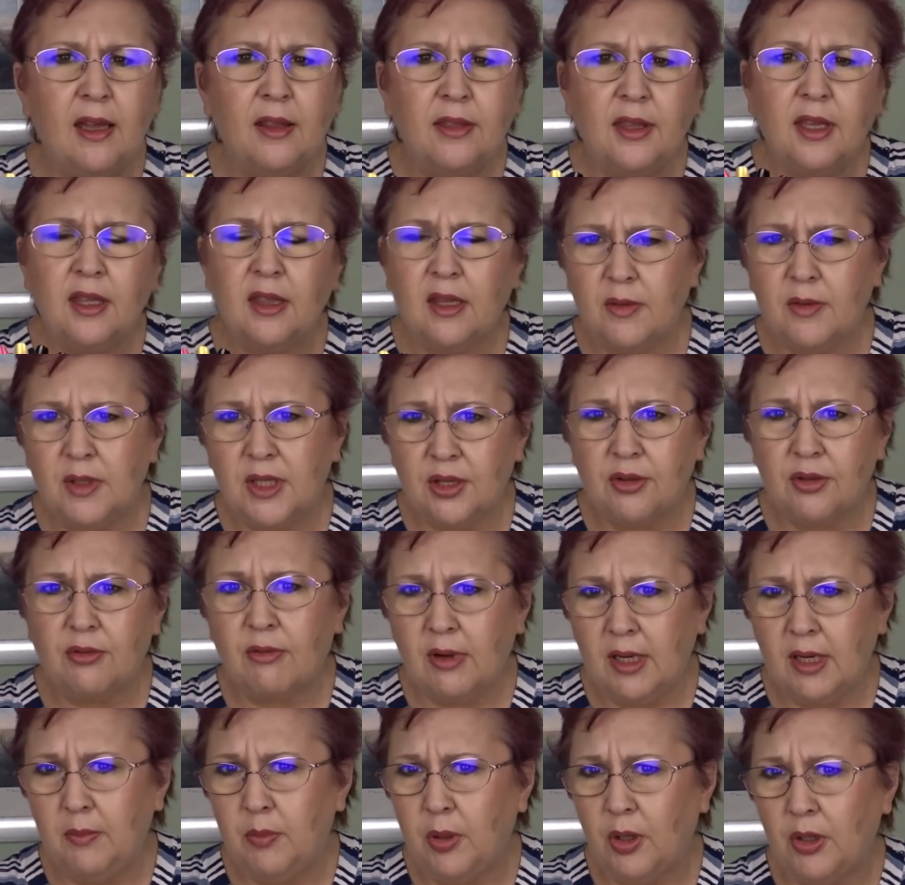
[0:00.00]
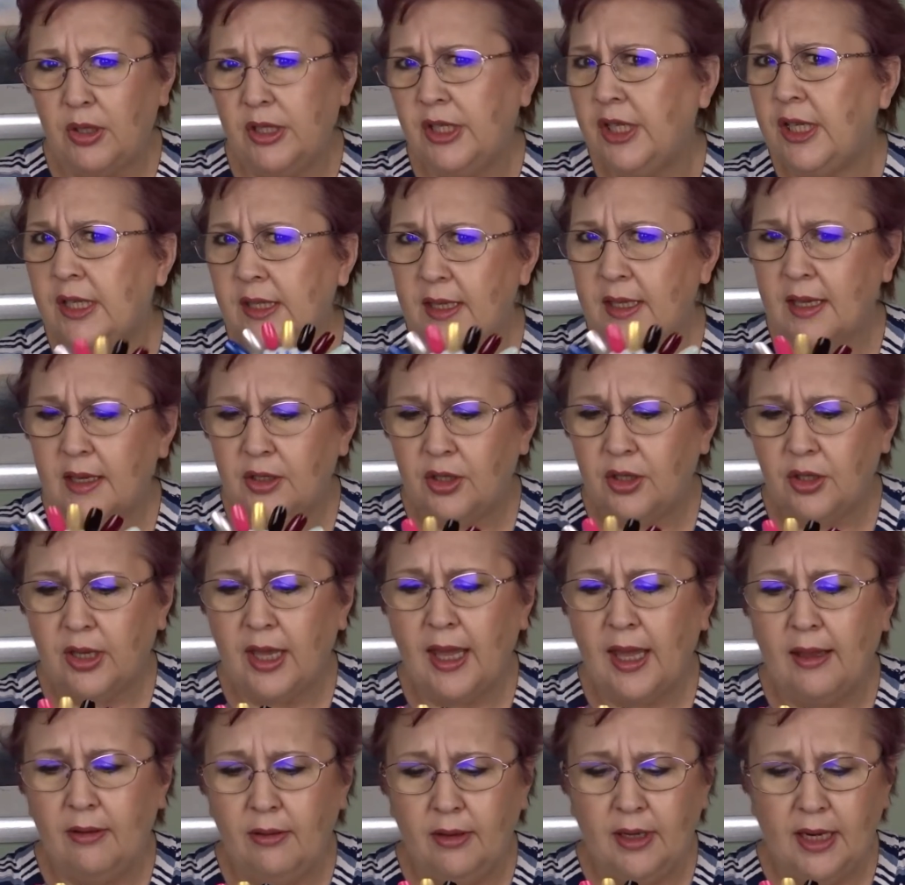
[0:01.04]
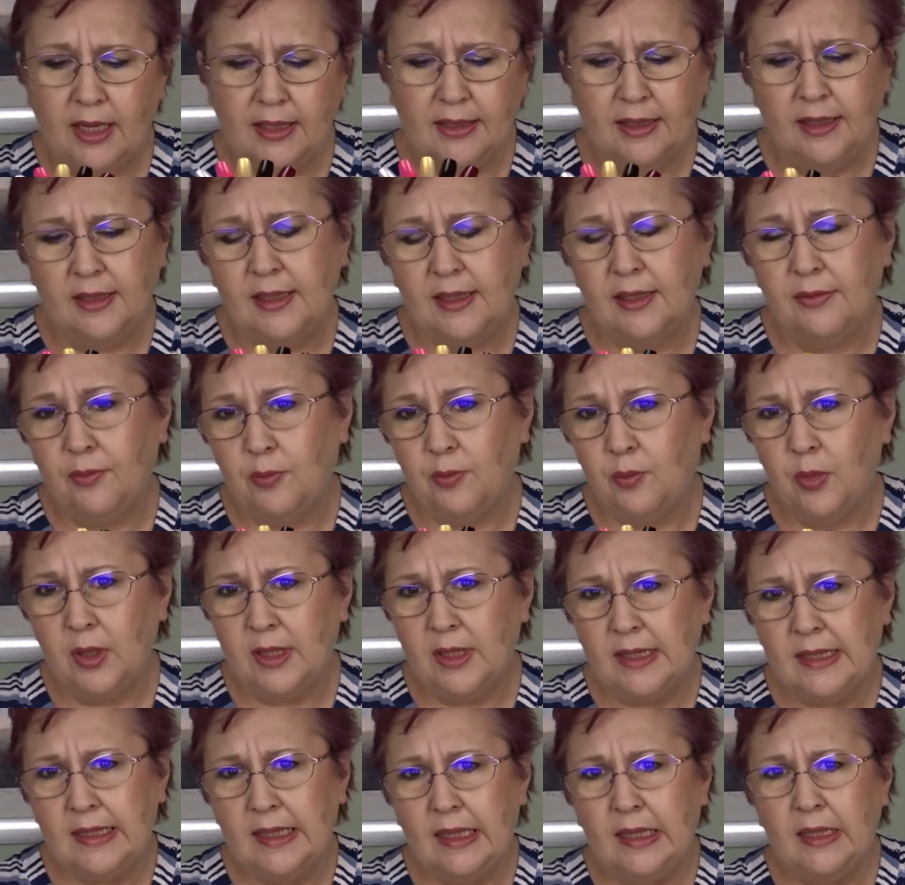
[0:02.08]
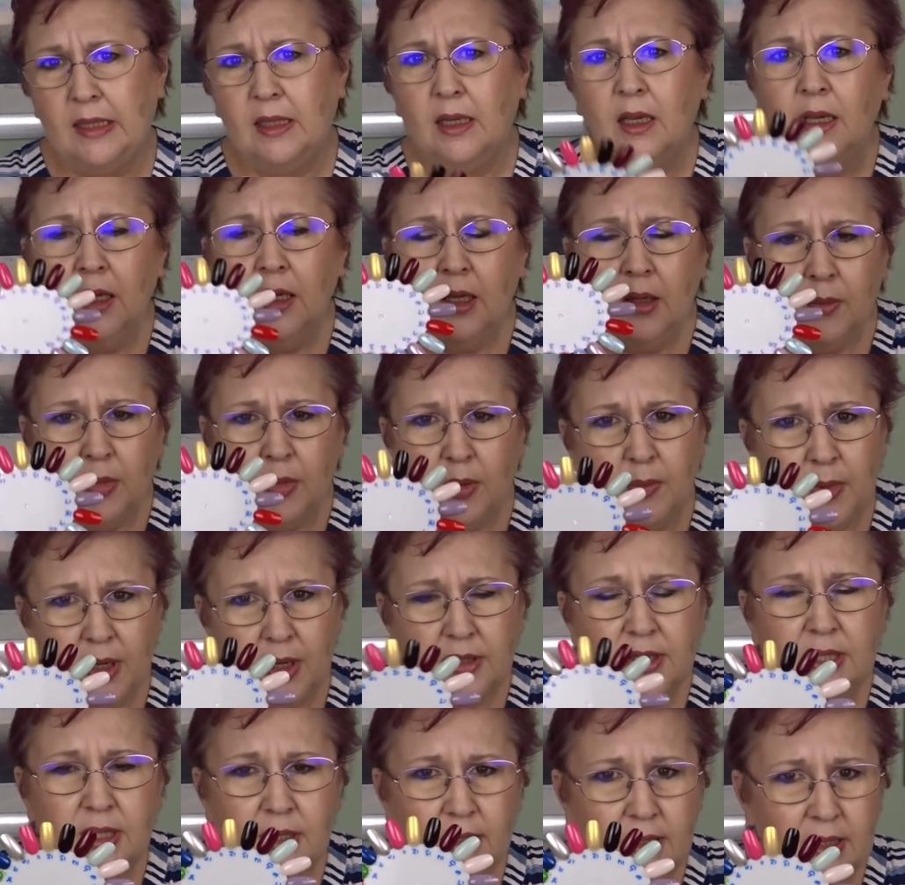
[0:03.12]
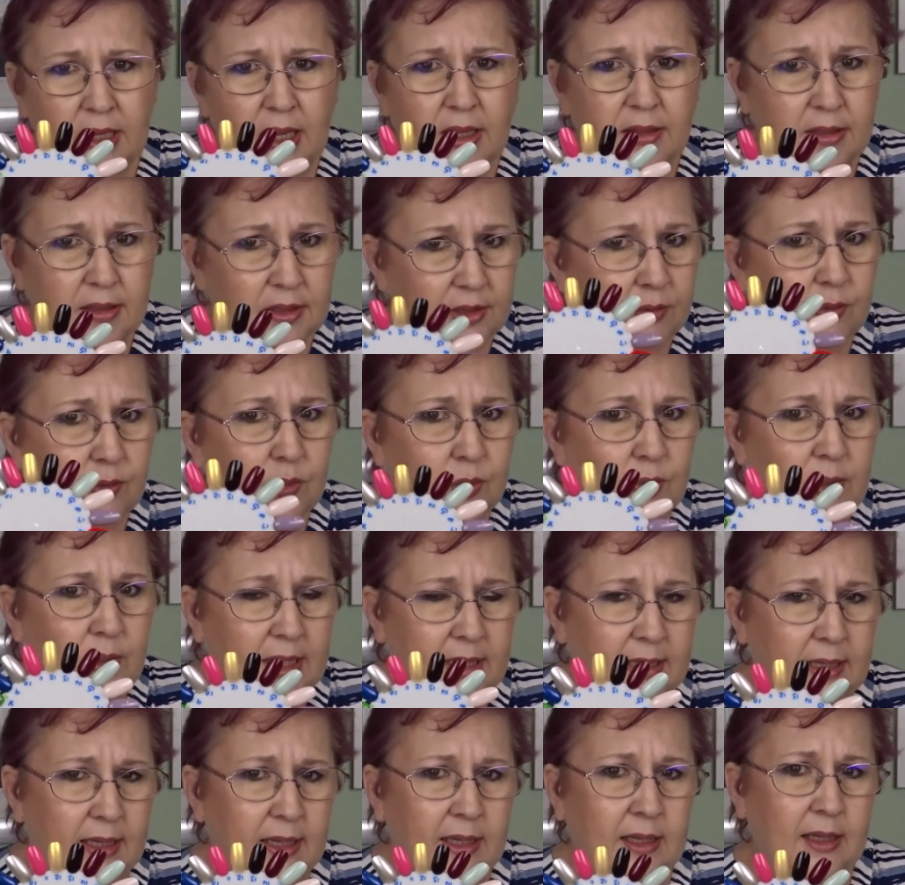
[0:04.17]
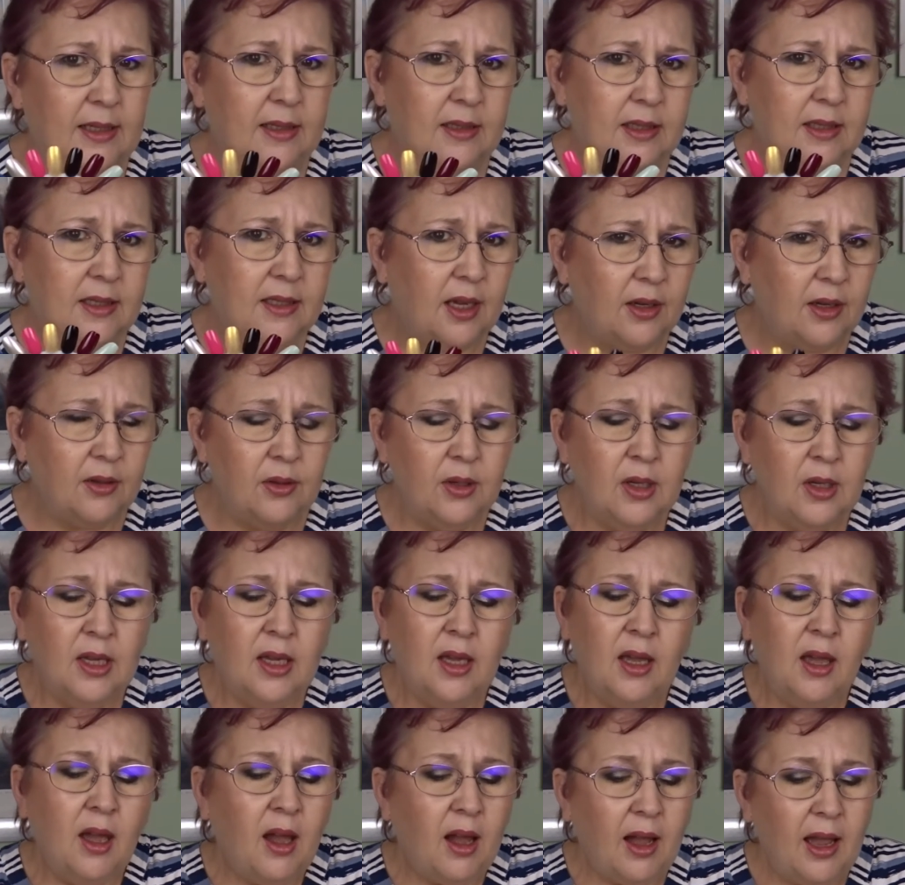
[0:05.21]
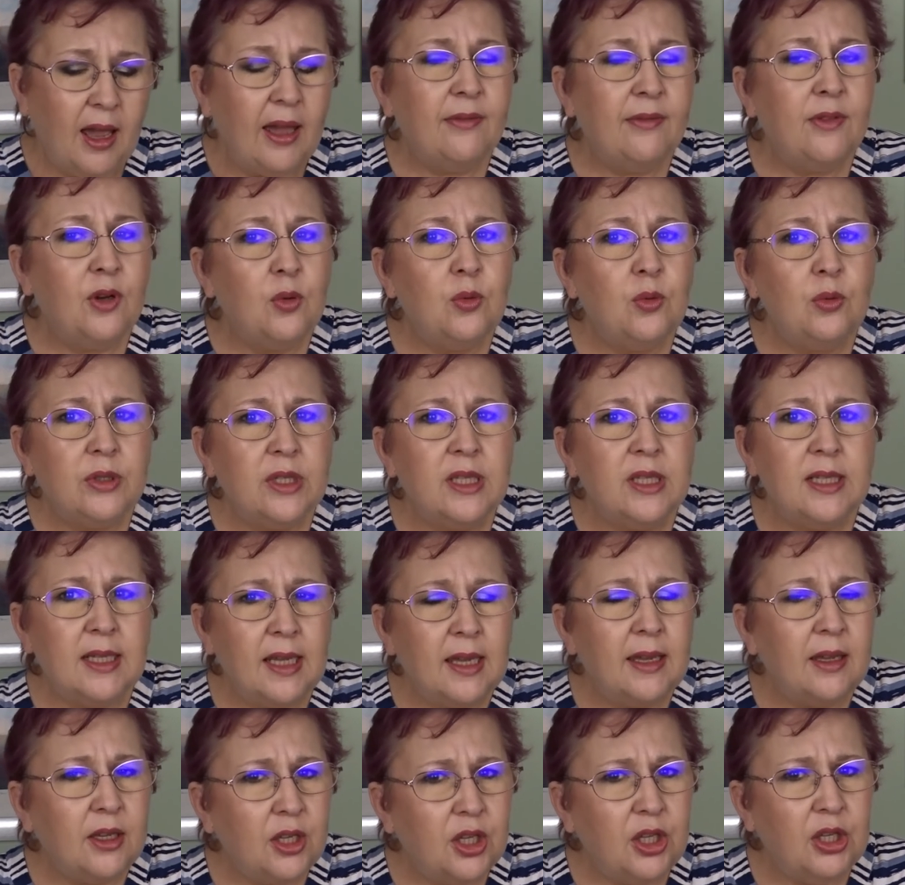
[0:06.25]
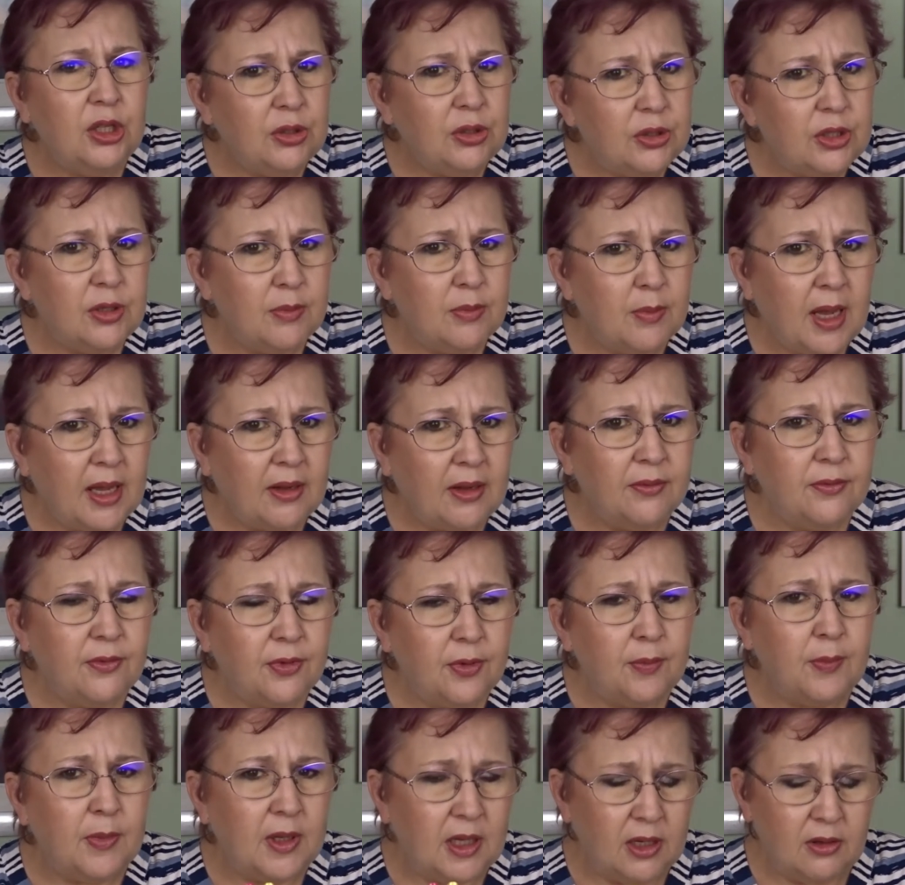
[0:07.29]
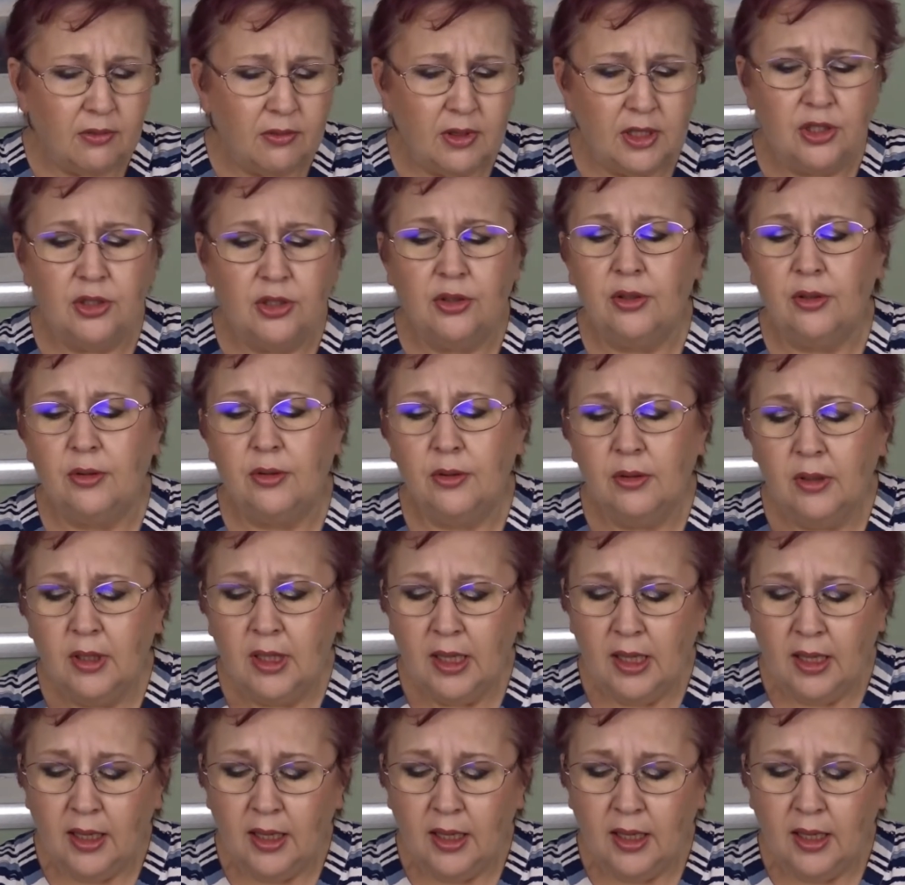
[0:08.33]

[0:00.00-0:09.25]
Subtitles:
I think there's 3 polishes that I took out and added different ones in, but most of the others are all in here. So I haven't altered it a huge amount from the original.